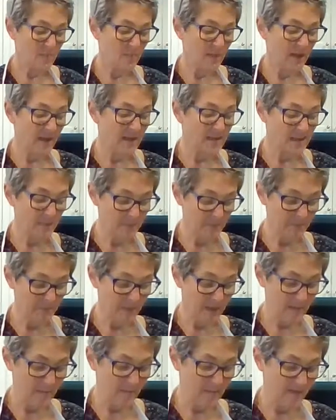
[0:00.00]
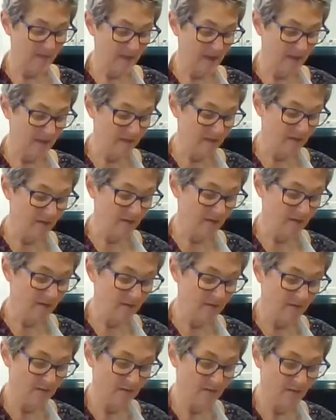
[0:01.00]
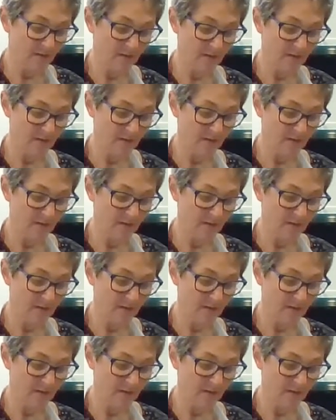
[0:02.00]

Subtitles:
plain, because I'm a vanilla girl.